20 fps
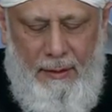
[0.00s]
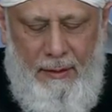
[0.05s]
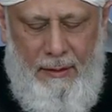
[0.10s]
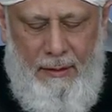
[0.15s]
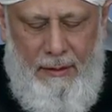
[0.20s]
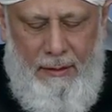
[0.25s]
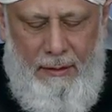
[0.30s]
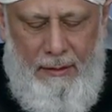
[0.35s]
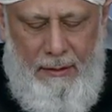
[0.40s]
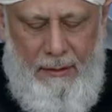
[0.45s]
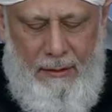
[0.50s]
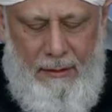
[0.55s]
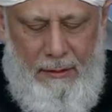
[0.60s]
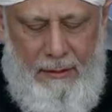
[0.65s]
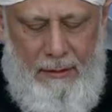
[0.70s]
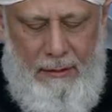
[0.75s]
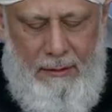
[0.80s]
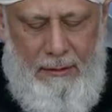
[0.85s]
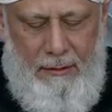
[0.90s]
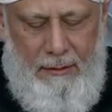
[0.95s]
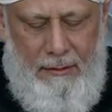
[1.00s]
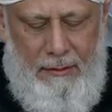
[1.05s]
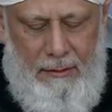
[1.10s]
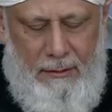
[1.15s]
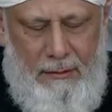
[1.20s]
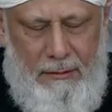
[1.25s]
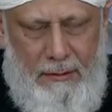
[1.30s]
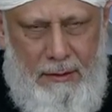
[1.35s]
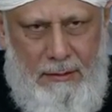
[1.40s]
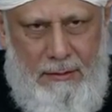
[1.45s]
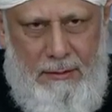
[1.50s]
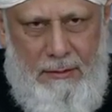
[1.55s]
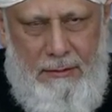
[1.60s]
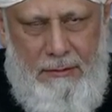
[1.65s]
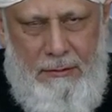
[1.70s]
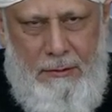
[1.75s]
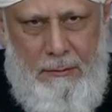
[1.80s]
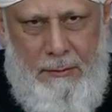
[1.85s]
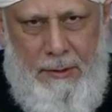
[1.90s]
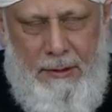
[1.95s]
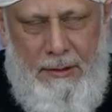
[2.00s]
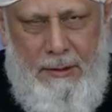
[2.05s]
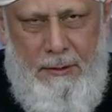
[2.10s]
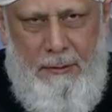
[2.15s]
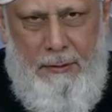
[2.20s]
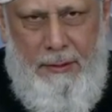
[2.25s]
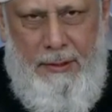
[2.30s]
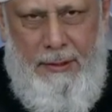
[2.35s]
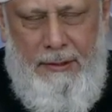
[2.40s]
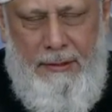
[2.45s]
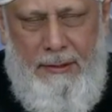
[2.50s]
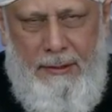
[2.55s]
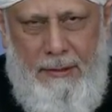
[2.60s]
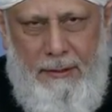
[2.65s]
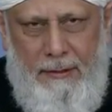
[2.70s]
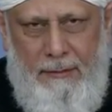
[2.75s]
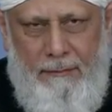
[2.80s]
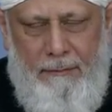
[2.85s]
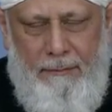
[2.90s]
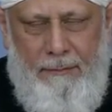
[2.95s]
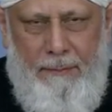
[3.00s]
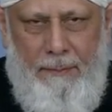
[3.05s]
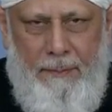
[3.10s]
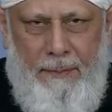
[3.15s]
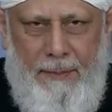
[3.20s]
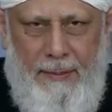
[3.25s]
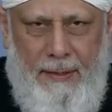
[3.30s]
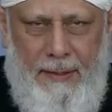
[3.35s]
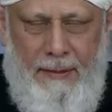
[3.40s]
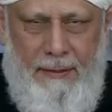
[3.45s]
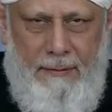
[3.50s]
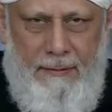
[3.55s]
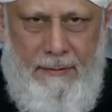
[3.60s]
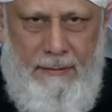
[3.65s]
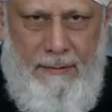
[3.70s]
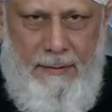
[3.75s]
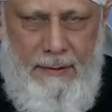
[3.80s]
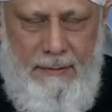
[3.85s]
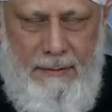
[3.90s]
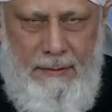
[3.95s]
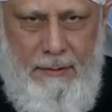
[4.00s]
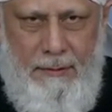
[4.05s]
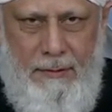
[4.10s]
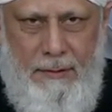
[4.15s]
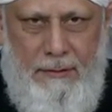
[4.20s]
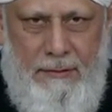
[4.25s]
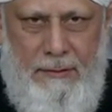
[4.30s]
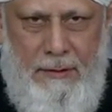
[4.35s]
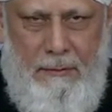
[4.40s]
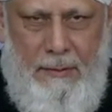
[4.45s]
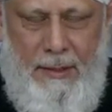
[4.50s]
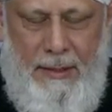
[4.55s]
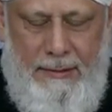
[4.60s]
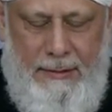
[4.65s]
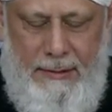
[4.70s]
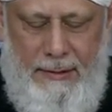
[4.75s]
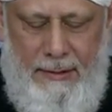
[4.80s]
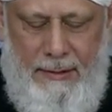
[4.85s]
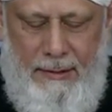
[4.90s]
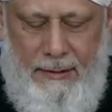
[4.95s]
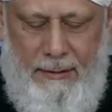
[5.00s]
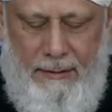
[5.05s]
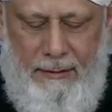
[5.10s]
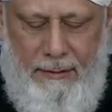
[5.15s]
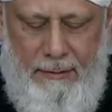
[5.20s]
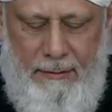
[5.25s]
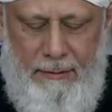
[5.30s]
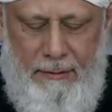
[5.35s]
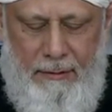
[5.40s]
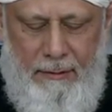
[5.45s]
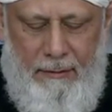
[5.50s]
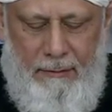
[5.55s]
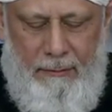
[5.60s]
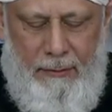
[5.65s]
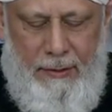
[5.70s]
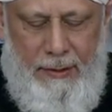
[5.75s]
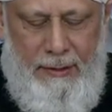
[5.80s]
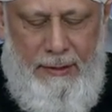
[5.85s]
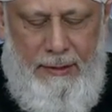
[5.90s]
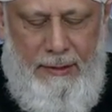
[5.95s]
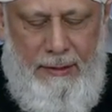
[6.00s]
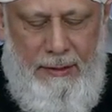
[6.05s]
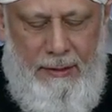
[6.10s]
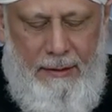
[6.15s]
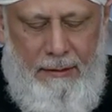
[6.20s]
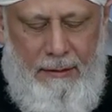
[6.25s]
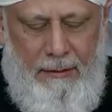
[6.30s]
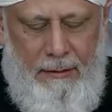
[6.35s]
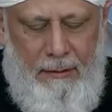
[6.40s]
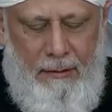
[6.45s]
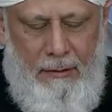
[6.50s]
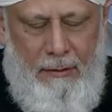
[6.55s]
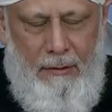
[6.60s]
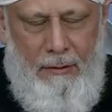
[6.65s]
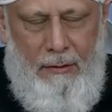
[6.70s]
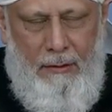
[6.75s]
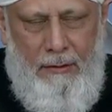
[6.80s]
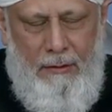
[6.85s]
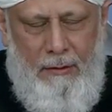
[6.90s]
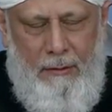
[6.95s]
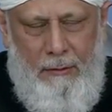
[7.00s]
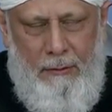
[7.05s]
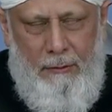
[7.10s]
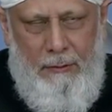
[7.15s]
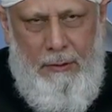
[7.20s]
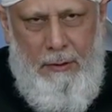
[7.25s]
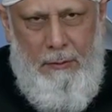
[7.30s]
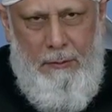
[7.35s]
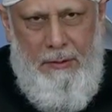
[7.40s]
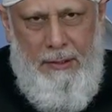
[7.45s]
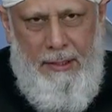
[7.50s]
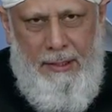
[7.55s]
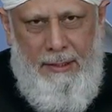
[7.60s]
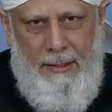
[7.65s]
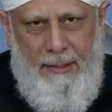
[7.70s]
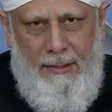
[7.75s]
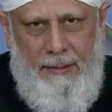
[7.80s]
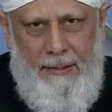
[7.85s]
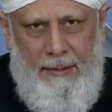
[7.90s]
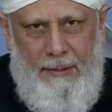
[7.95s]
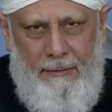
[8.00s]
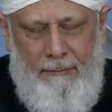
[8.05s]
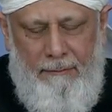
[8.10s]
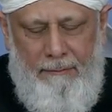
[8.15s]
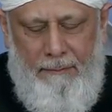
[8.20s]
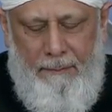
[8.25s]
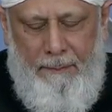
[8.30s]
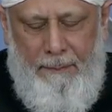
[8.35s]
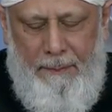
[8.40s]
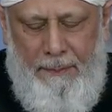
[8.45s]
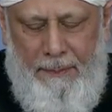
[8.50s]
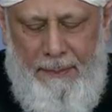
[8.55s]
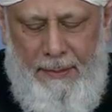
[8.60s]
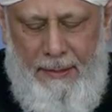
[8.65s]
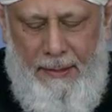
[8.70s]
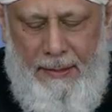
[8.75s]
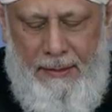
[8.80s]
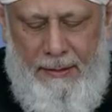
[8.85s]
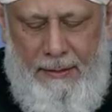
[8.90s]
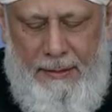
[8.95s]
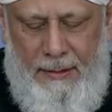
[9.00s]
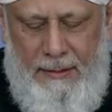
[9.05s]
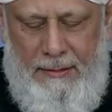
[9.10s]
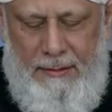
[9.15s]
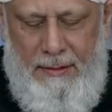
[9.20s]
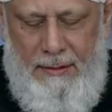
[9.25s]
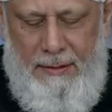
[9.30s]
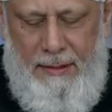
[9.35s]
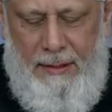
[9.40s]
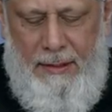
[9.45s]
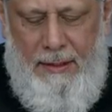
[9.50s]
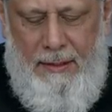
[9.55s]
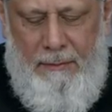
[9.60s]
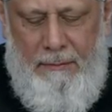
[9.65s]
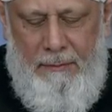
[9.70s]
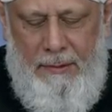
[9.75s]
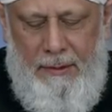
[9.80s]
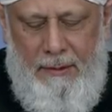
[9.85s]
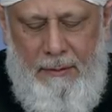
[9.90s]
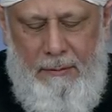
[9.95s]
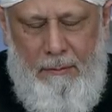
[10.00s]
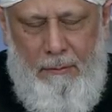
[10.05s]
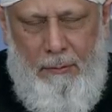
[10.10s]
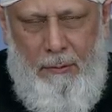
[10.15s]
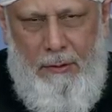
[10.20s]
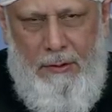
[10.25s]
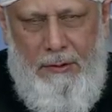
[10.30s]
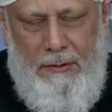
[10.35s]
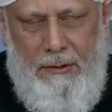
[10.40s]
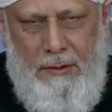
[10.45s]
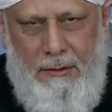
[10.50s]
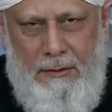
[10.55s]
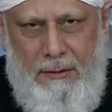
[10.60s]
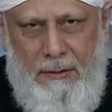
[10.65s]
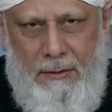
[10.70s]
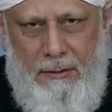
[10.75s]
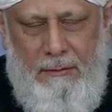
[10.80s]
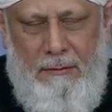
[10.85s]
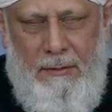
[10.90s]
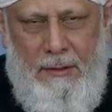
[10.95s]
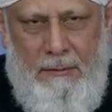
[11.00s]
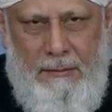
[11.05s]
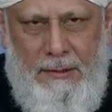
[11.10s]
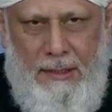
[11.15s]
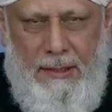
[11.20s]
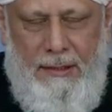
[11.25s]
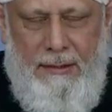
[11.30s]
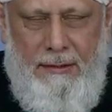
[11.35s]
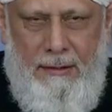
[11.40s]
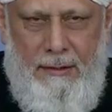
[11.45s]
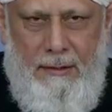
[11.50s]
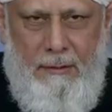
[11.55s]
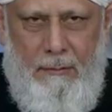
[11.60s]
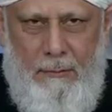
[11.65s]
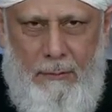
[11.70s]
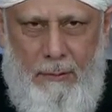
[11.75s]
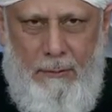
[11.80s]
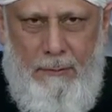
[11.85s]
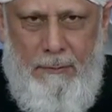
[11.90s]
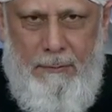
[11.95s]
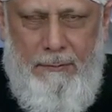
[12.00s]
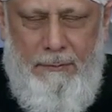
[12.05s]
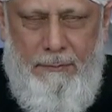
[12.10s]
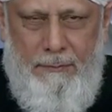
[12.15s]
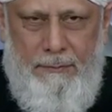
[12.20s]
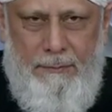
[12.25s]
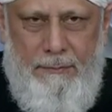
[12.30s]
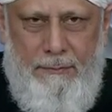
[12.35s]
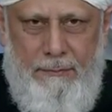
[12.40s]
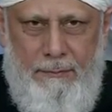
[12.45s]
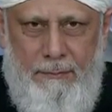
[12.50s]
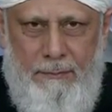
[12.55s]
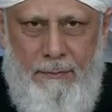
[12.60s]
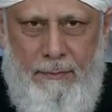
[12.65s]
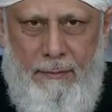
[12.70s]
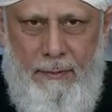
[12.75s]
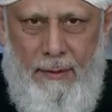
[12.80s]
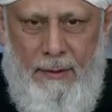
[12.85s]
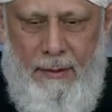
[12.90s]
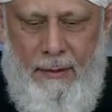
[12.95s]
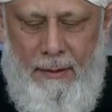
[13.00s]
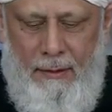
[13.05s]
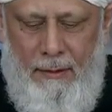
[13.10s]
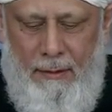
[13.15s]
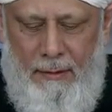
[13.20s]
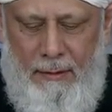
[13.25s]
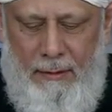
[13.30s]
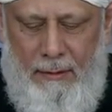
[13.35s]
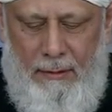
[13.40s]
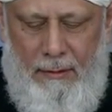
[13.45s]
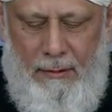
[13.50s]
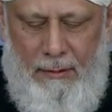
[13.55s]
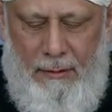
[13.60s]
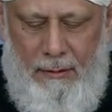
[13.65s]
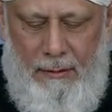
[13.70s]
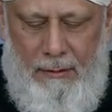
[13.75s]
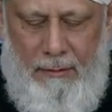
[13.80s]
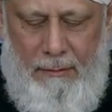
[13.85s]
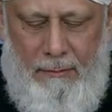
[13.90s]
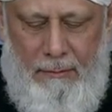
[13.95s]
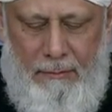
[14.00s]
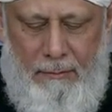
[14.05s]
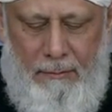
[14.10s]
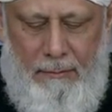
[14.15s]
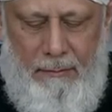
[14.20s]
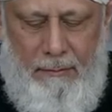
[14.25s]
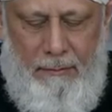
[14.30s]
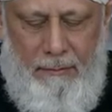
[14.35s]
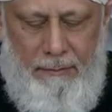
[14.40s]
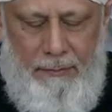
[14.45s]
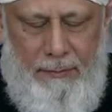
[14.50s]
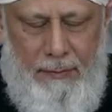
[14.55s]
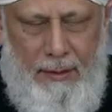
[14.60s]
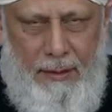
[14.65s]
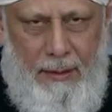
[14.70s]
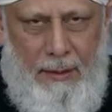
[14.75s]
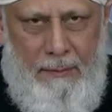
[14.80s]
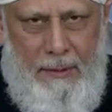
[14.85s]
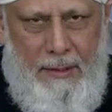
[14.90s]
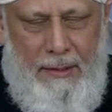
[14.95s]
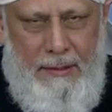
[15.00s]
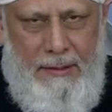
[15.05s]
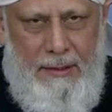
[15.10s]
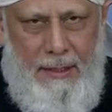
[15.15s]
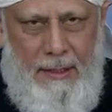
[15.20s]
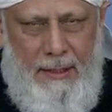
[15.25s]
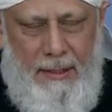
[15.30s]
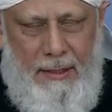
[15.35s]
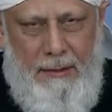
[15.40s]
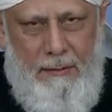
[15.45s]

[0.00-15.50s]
And she said that if uh, the people of the world they understand all these things, then the true love and affection and brotherhood will be set, established in the whole world. She was becoming so emotional when I talked to her, and she started crying.